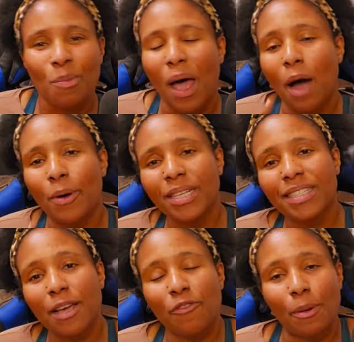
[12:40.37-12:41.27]
I want to
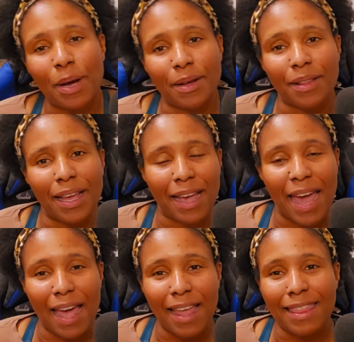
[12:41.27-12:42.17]
say from uh, like
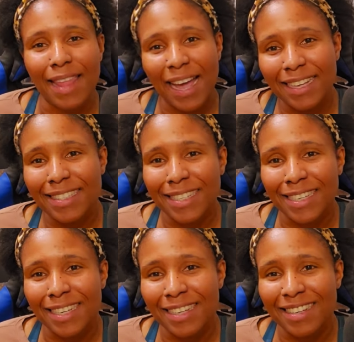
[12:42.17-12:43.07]

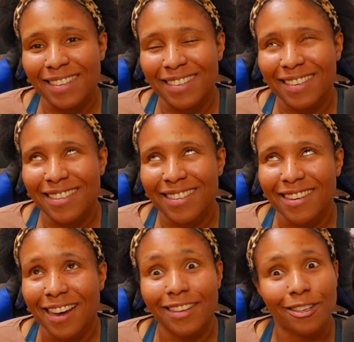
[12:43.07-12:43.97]
nineteen.
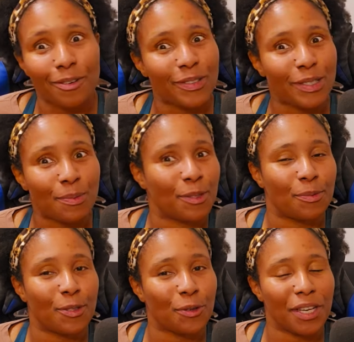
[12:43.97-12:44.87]
I know I wasn't supposed to
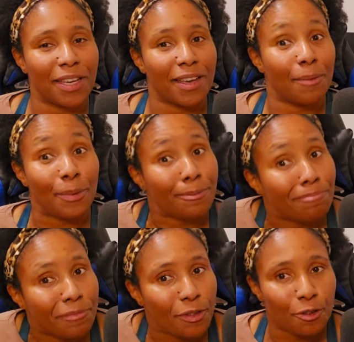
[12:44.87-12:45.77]
be drinking it, but
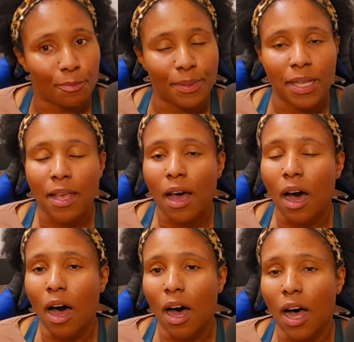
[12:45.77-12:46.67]
oops.
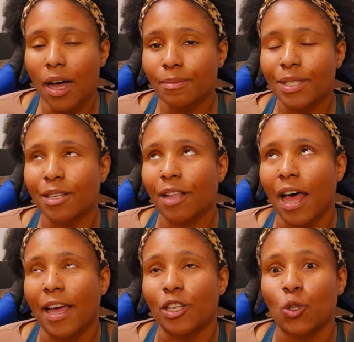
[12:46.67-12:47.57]
Um, to
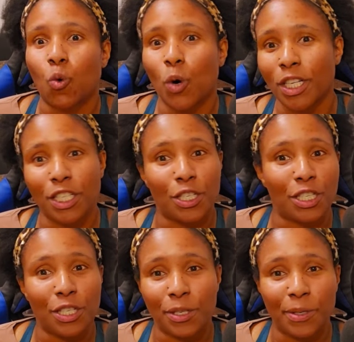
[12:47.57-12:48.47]
like
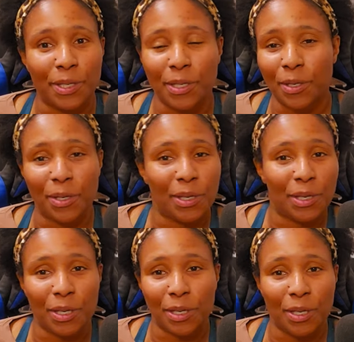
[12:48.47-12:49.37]

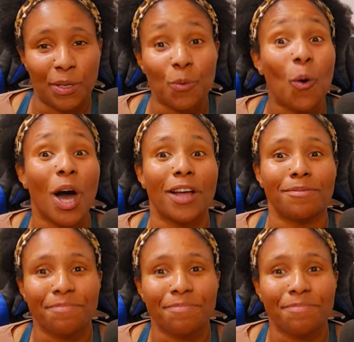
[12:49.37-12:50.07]
21.